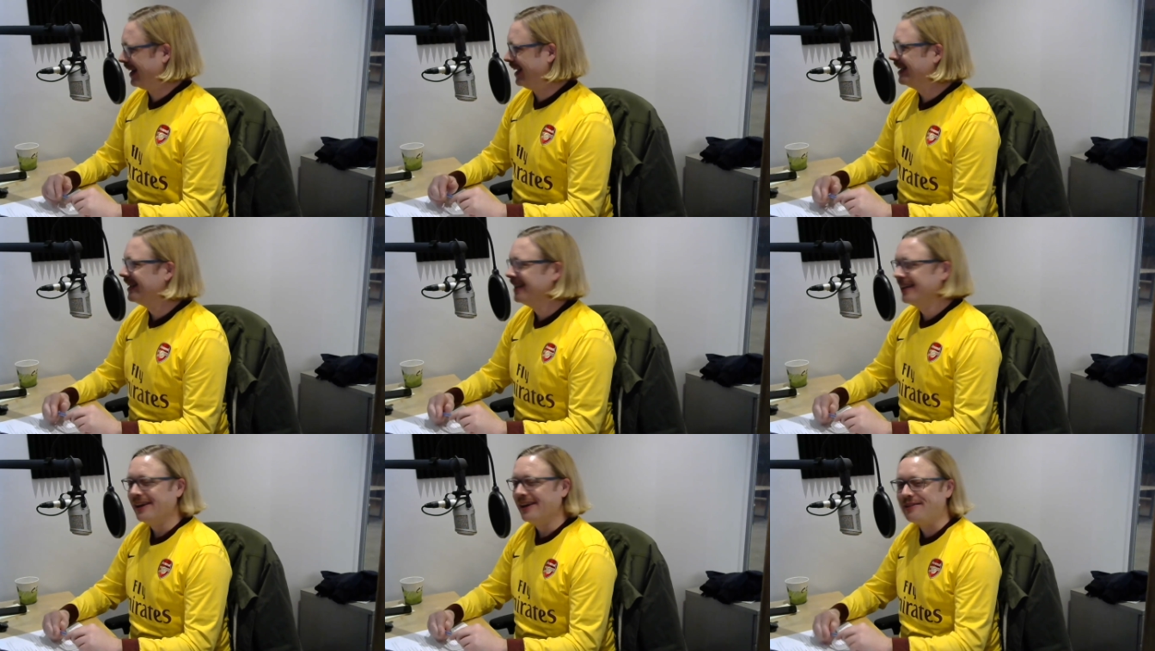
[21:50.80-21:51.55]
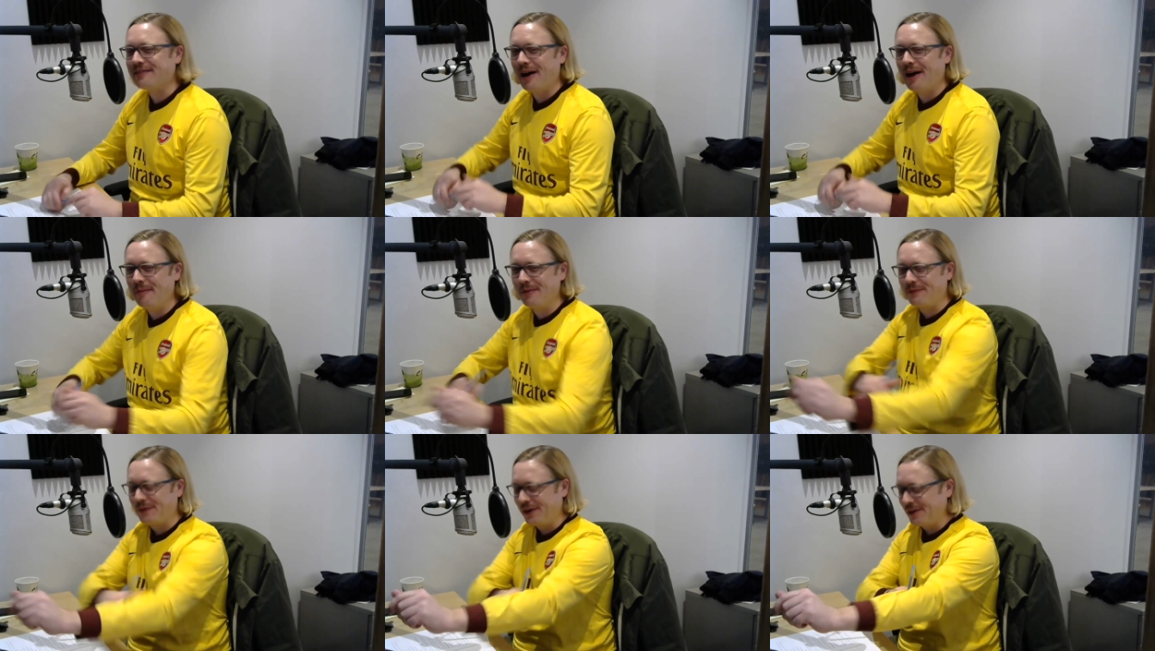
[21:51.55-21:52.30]
He's
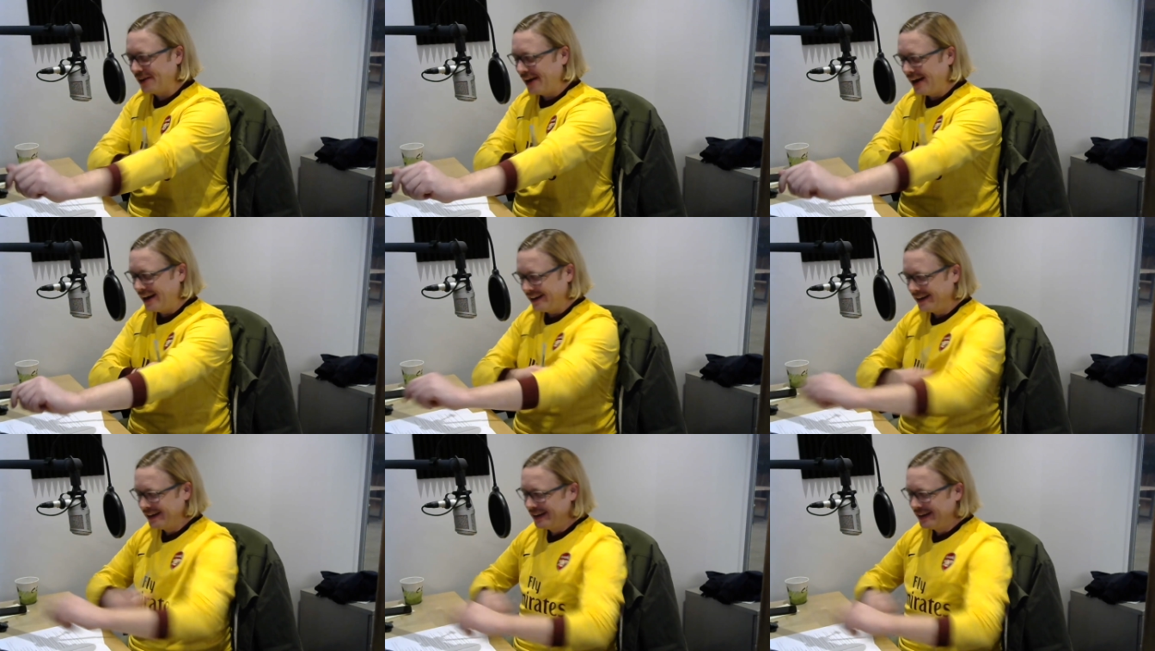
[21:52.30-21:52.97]
coming for your lot.